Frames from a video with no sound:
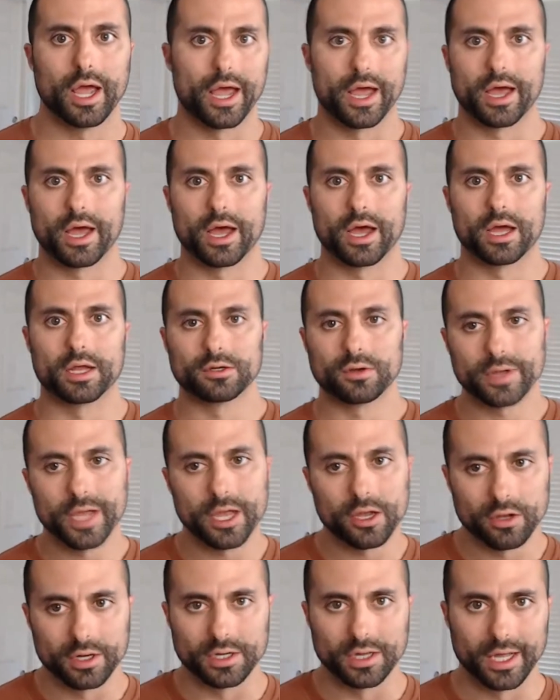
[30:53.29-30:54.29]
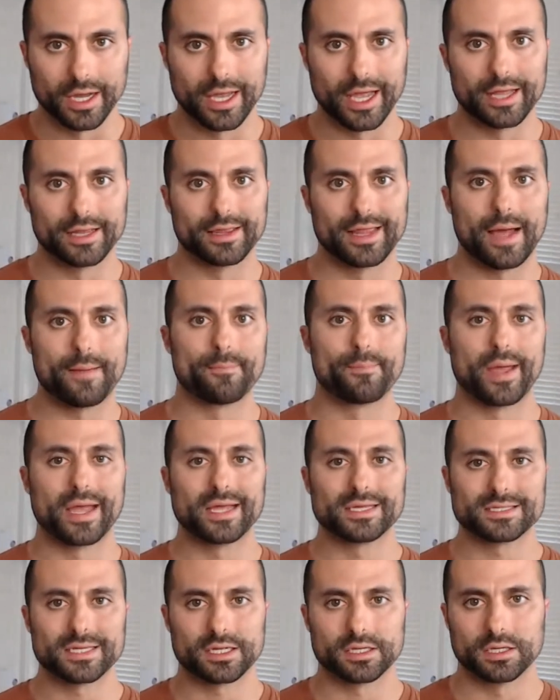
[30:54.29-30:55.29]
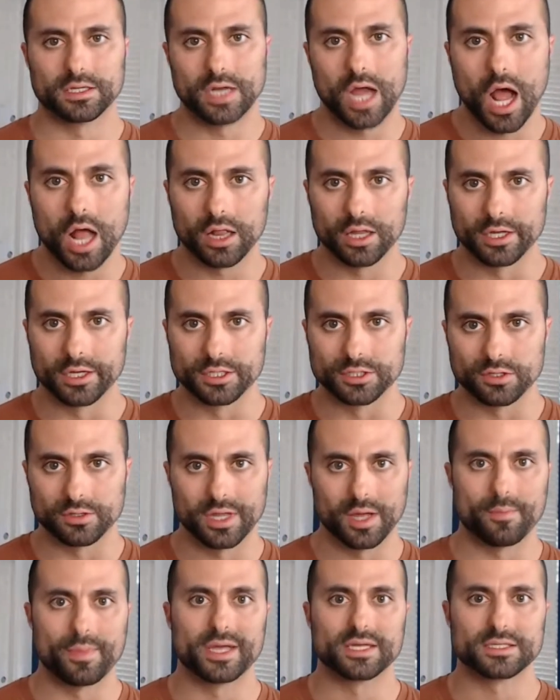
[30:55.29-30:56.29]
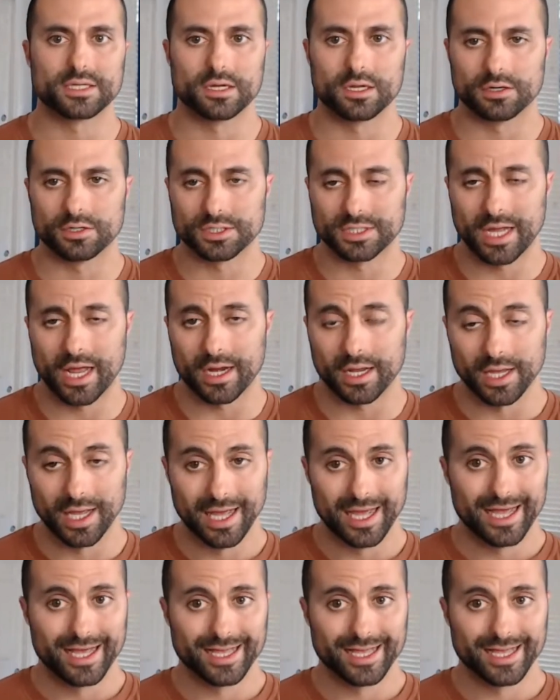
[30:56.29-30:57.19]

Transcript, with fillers: and okay good like and that basic knowledge or that basic understanding